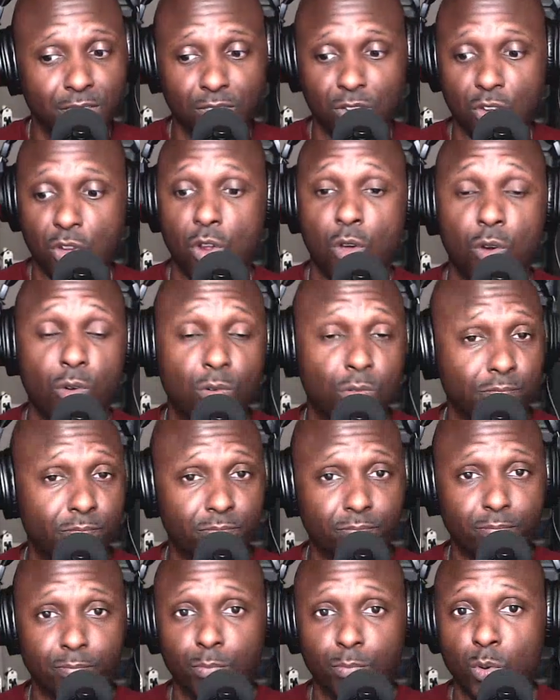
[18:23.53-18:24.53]
Boom,
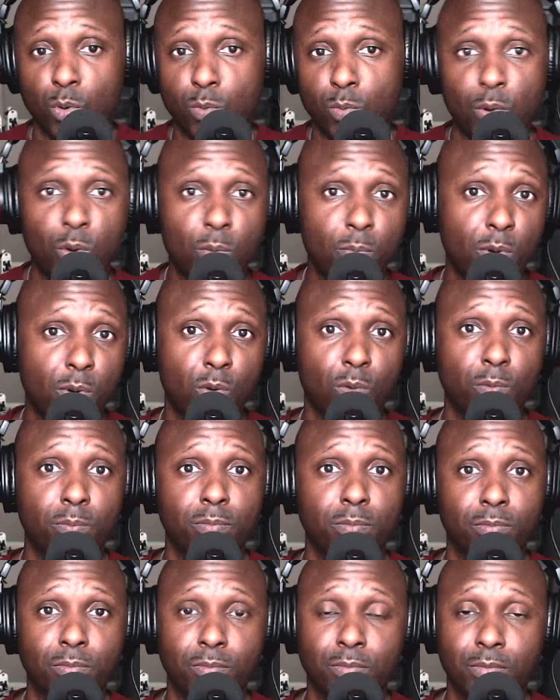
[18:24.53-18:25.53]
boom,
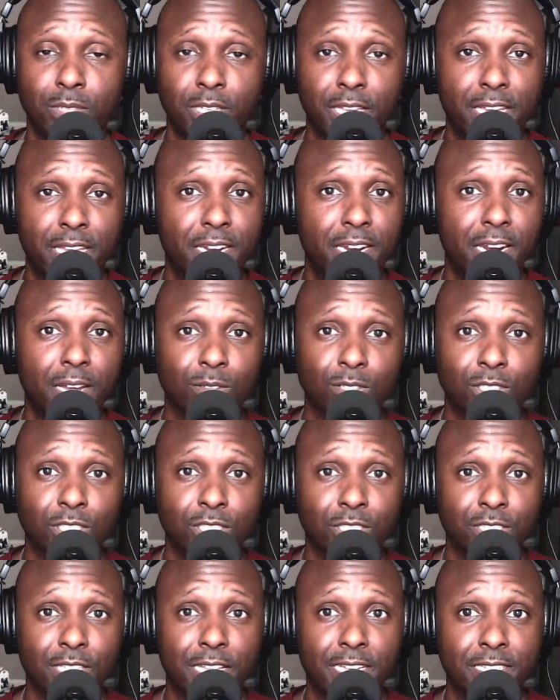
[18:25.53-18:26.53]
boom. Laid it out
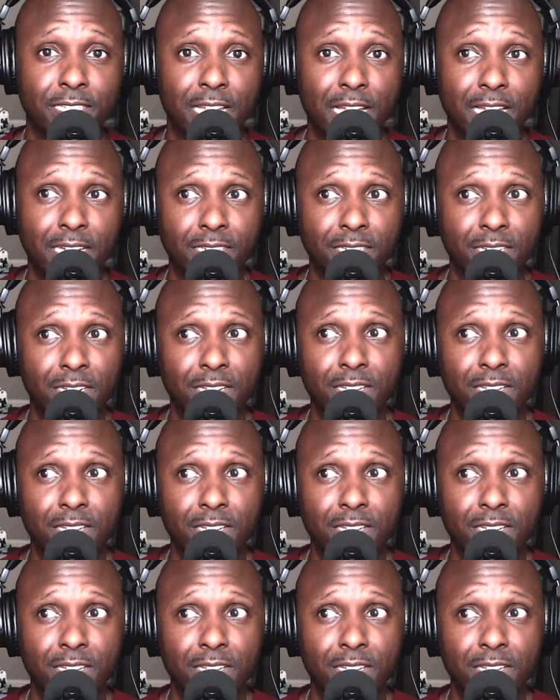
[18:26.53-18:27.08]
just like that.